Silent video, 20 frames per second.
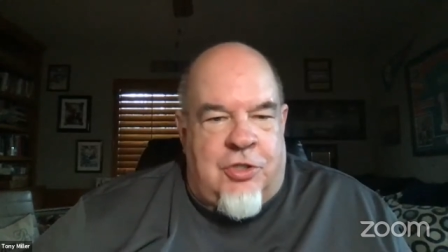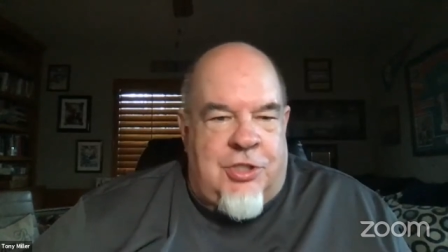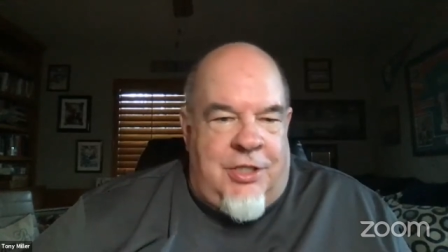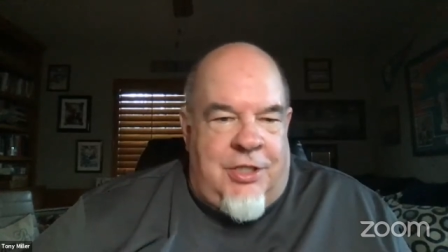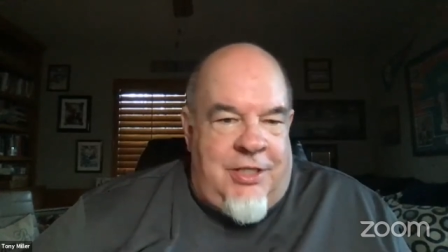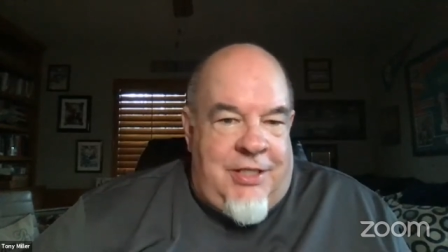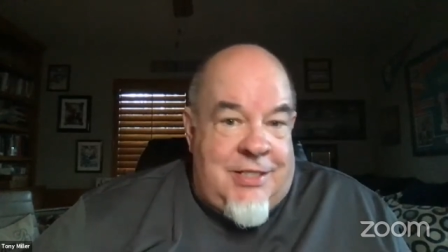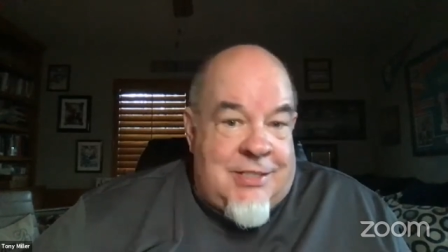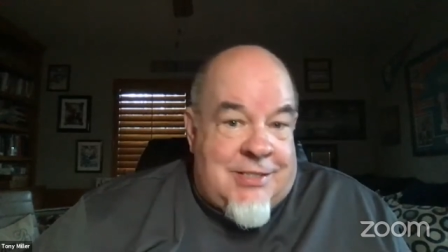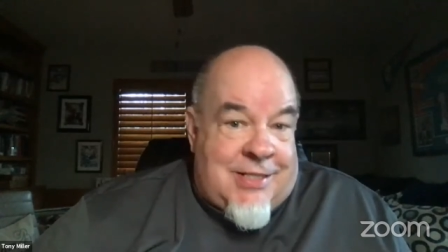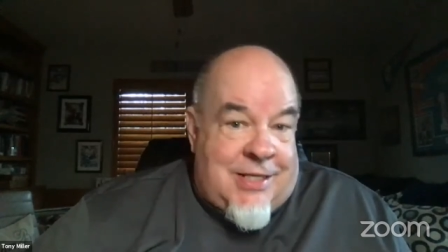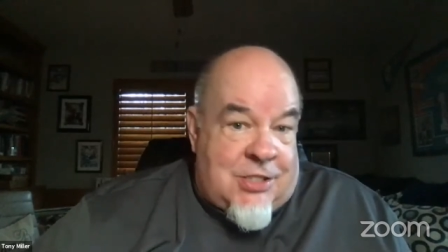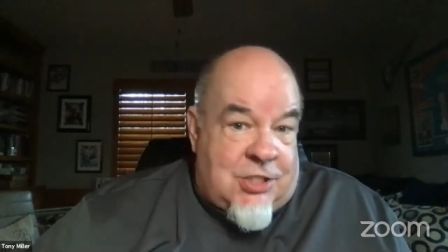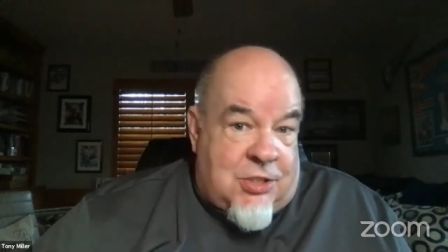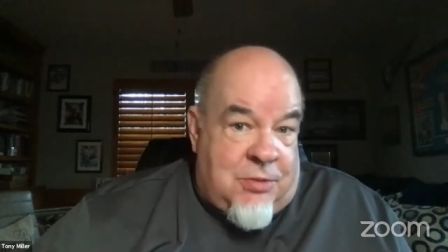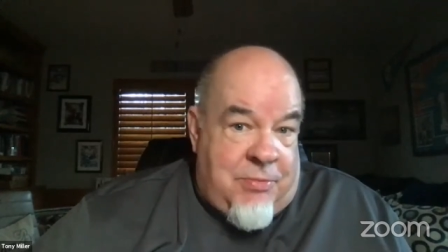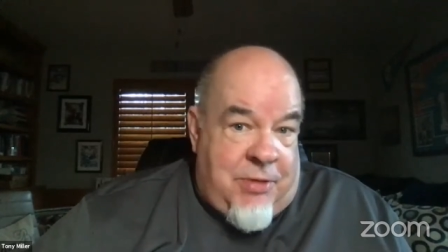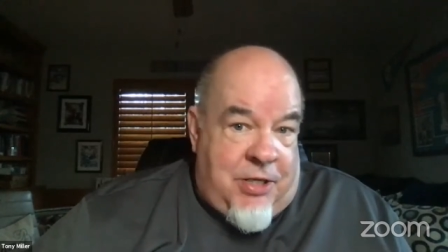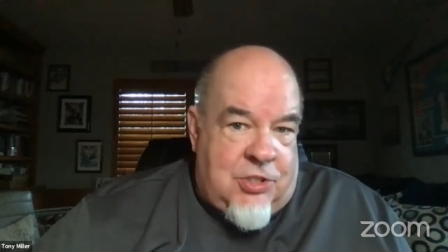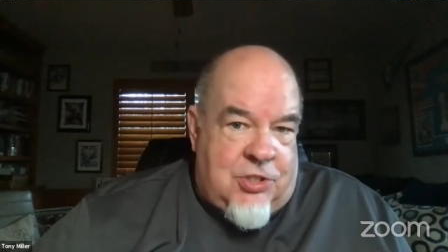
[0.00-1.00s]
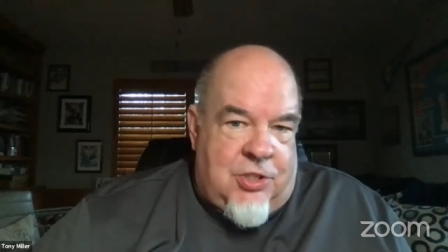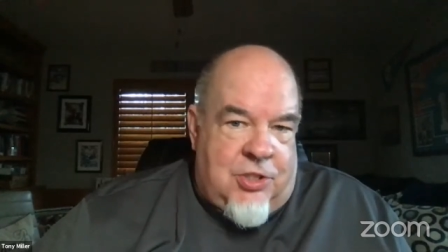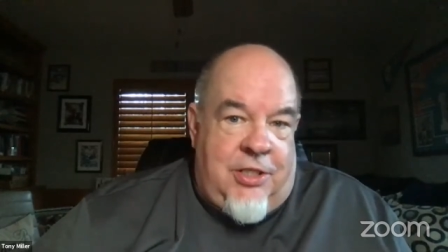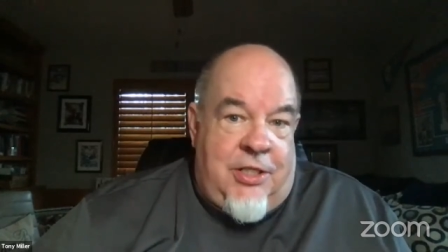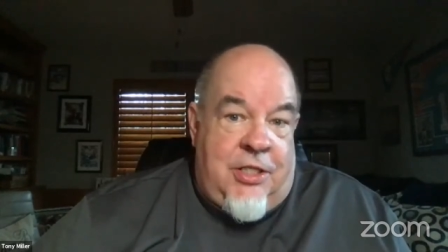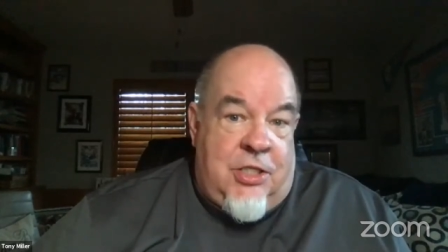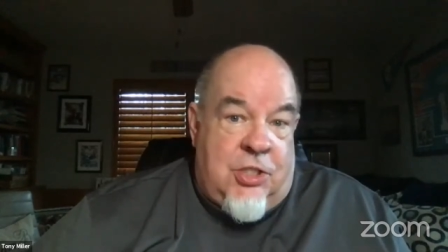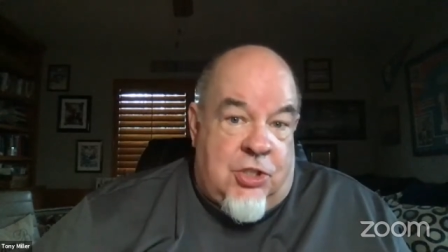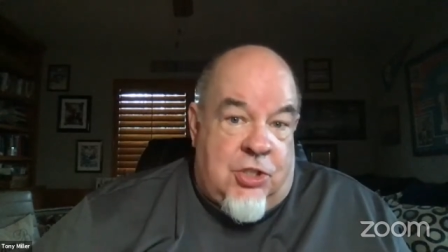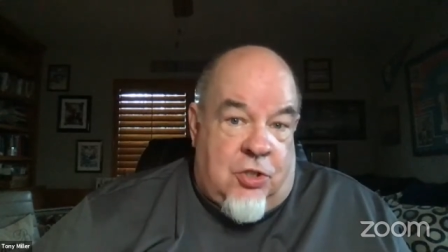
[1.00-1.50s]
in his estimation, in
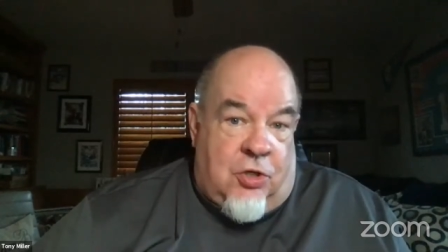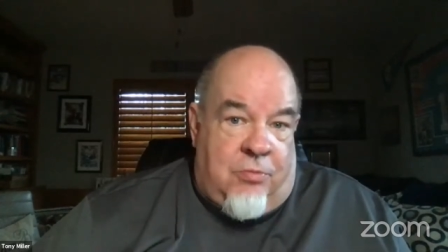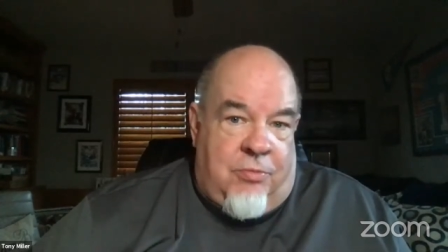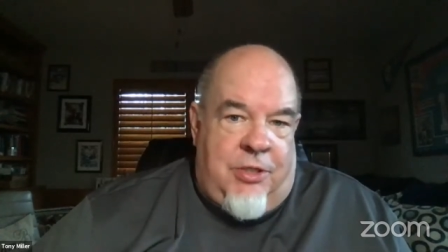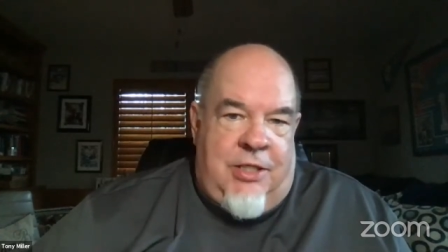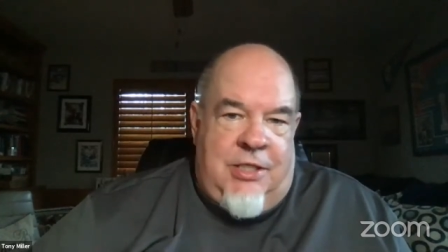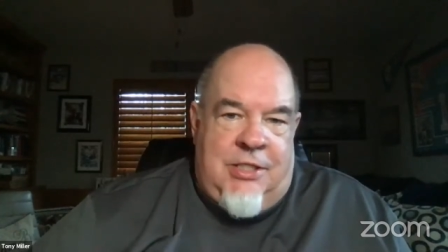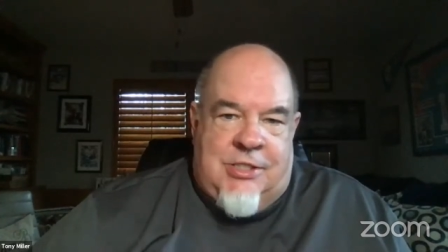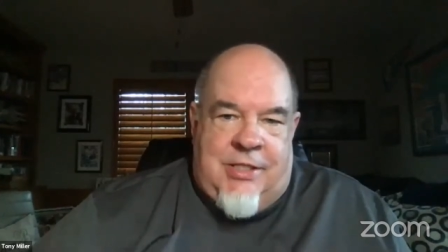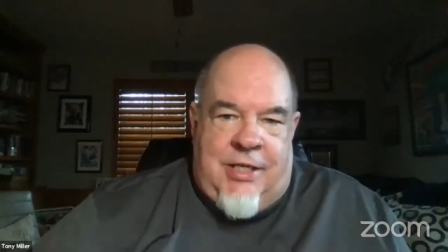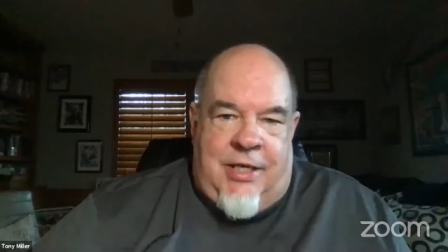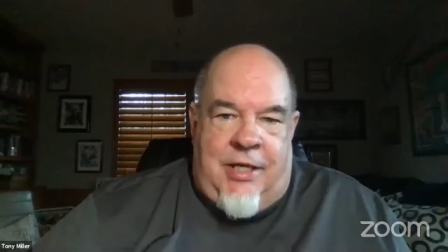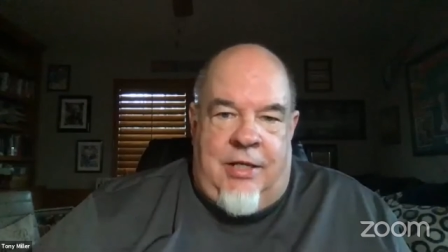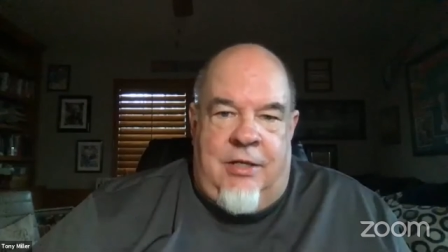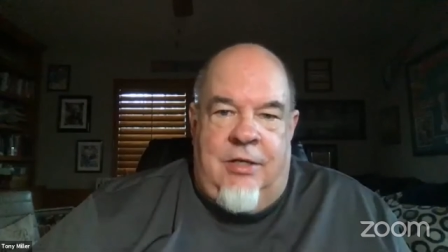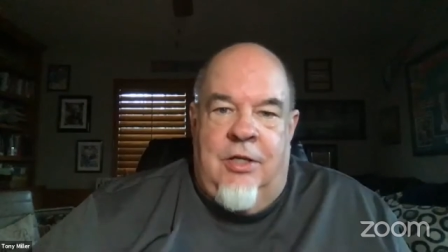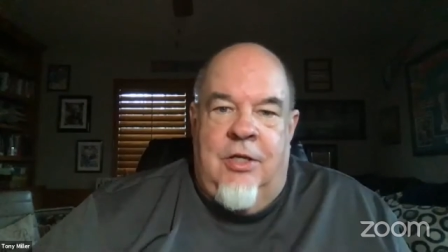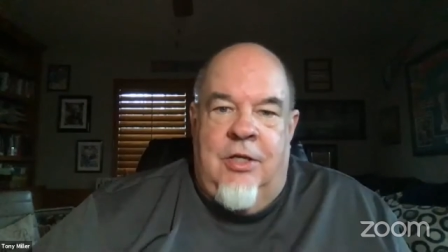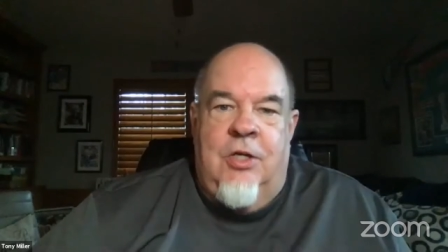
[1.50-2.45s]
his sermon, he said,